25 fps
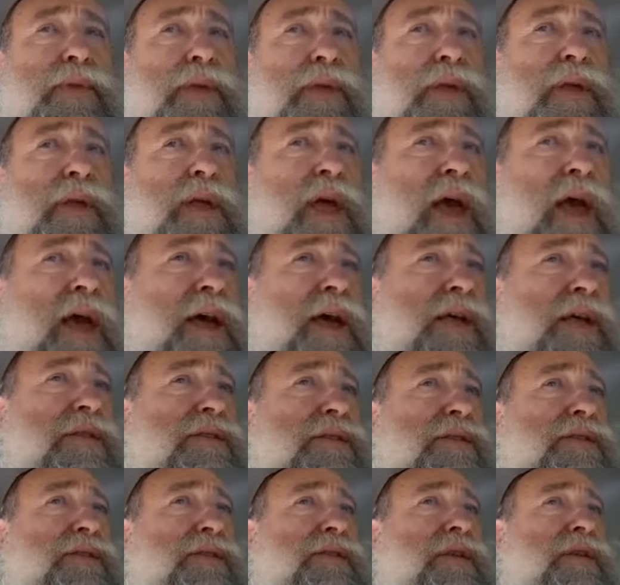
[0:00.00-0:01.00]

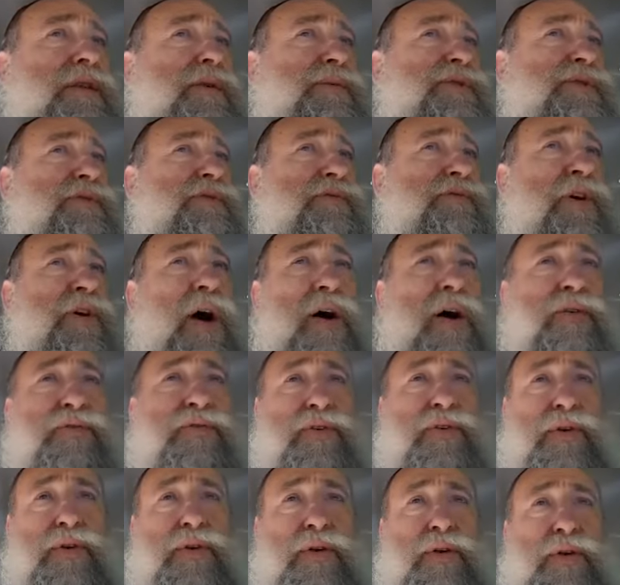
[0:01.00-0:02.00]
he was
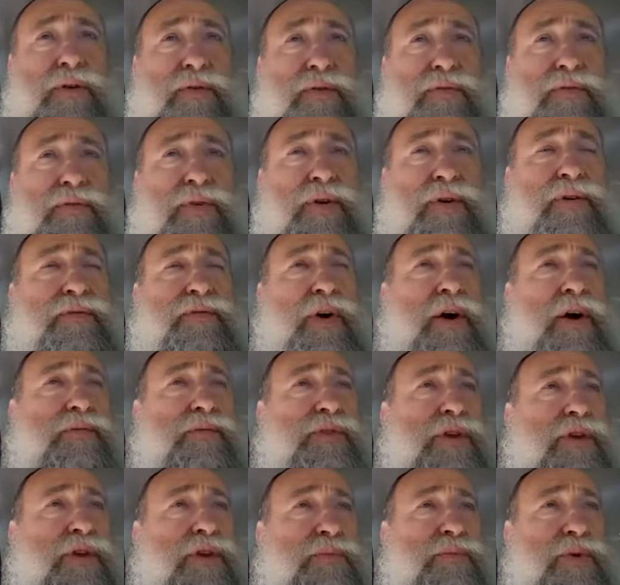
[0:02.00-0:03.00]
very involved
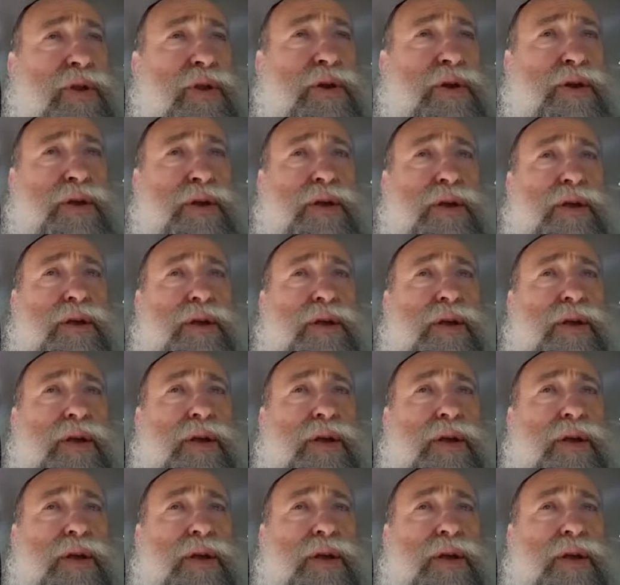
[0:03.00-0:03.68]
in the community